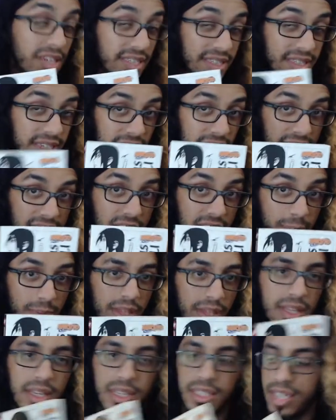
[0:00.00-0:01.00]
Viz did not send
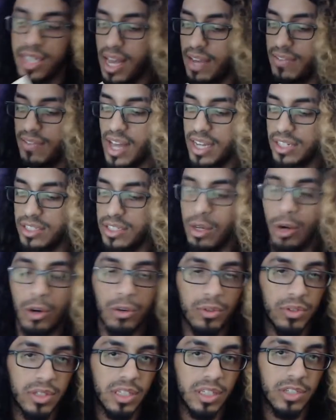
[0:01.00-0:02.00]
me these. I have actually
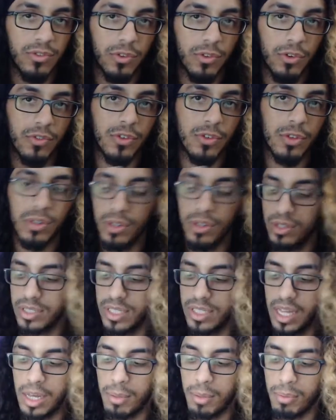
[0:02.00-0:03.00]
owned these for a few
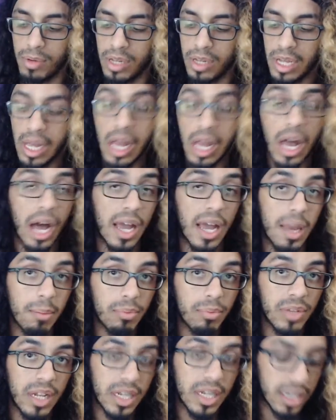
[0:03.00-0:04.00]
years now, but I am
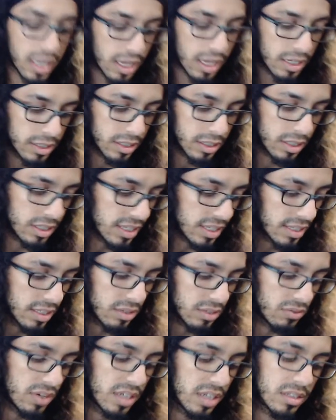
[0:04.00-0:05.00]
planning on collecting
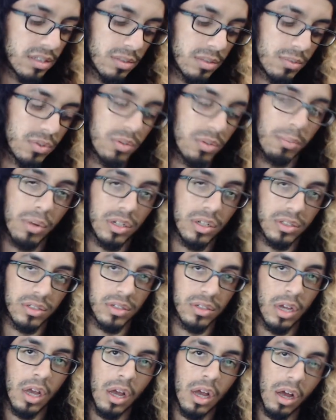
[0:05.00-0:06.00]
the rest of them. There's a
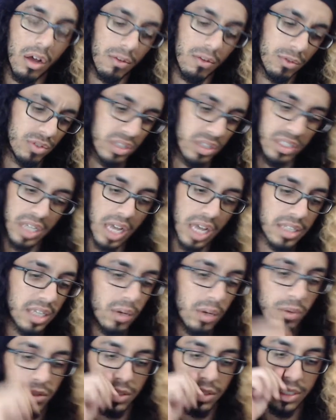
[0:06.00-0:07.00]
bunch. Um, there's a
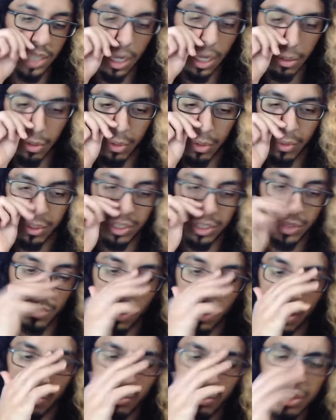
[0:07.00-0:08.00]
Sasuke one, there's a Sakura one as
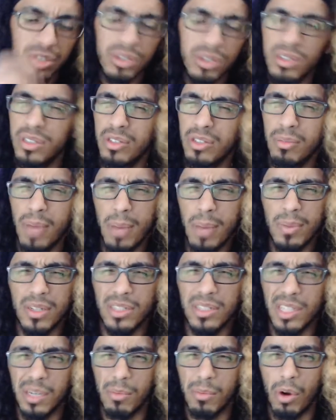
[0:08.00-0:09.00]
well. I'm pretty sure there, there might be a
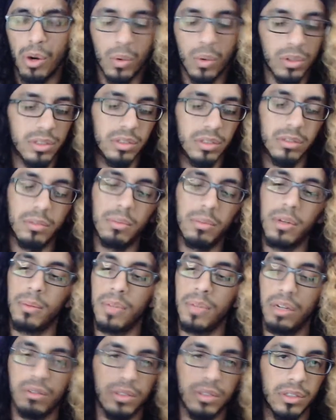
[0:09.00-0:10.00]
Shikamaru one too, but I'm
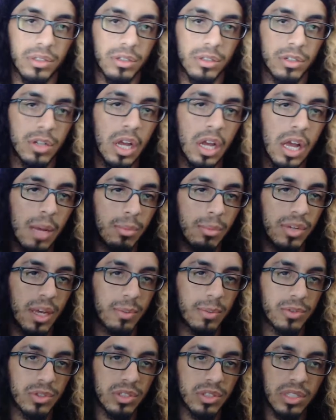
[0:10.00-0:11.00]
not really sure. But
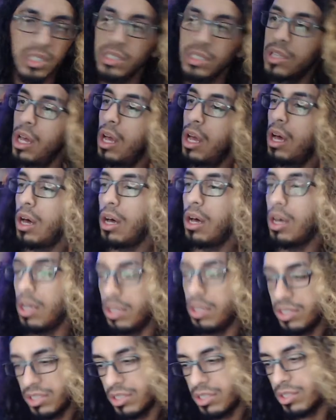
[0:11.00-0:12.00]
yep, so this is
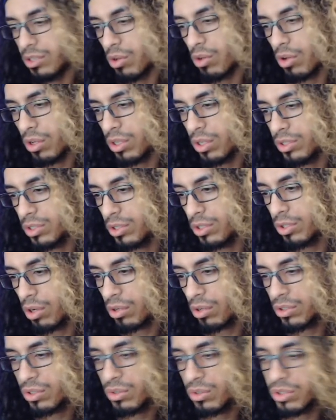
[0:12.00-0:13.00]
uh, this is called
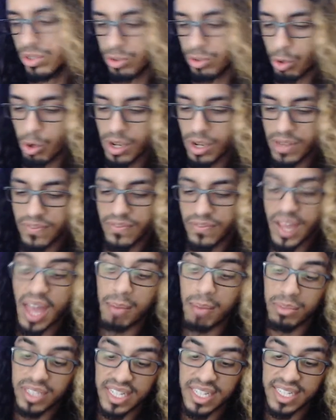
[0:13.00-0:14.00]
Naruto Story
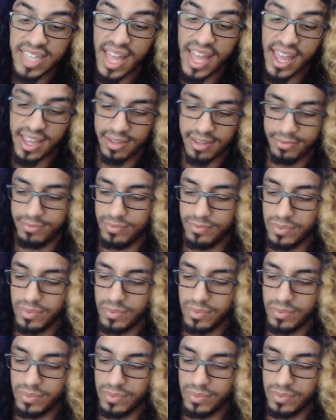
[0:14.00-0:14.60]
Family Day.